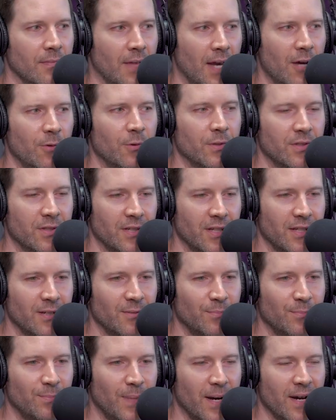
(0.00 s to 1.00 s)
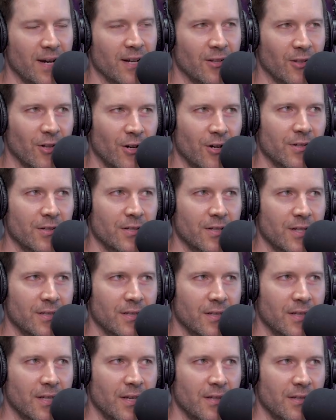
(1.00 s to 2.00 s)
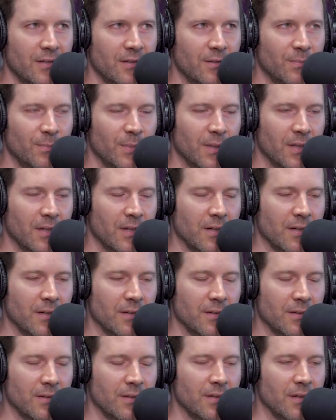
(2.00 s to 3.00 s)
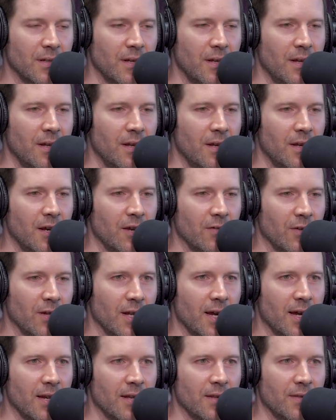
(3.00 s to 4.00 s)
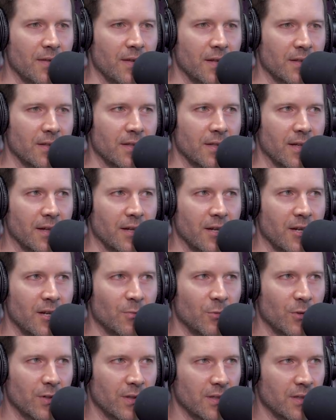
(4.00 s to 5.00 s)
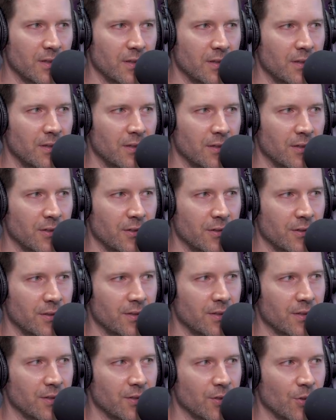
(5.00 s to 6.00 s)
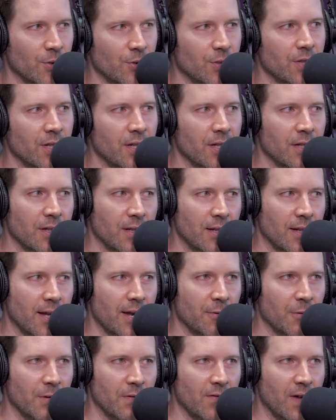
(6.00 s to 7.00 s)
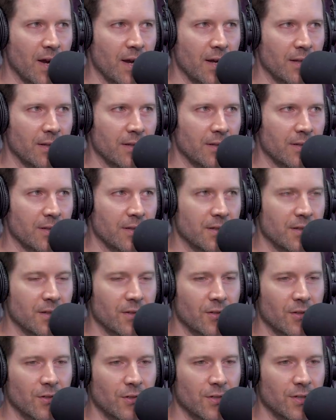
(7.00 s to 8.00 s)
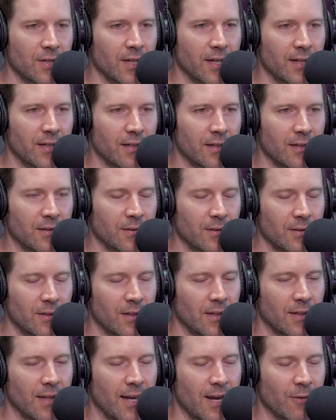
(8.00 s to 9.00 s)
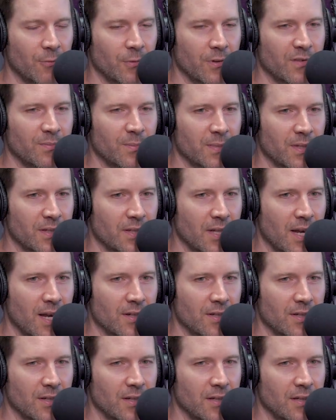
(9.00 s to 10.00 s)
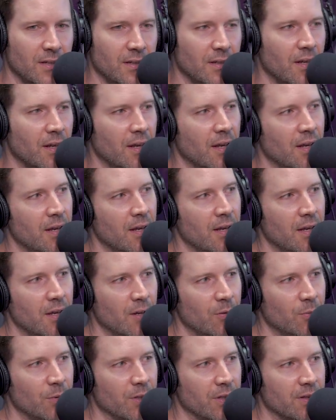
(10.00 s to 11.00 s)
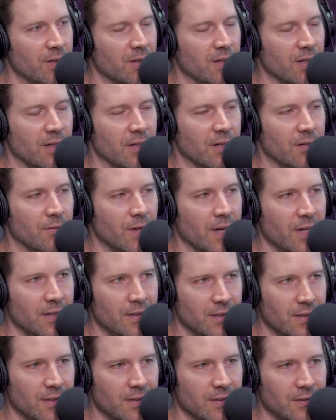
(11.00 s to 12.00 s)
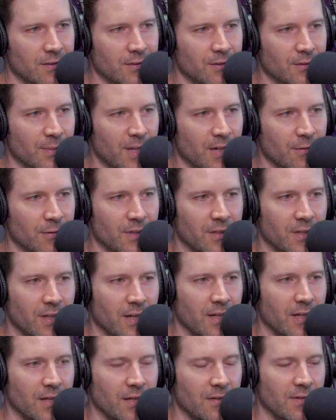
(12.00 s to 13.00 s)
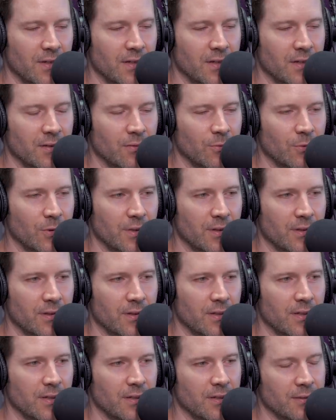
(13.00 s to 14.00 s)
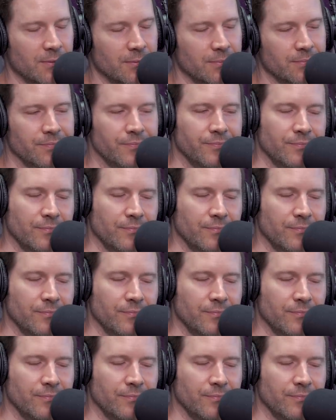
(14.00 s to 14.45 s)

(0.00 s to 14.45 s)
I would say, by and large, that's the case mm because of a lot of the things that come with it. You know, it's associated a lot with violence. It's associated a lot with misogyny, with uh, racism. I would say even with um,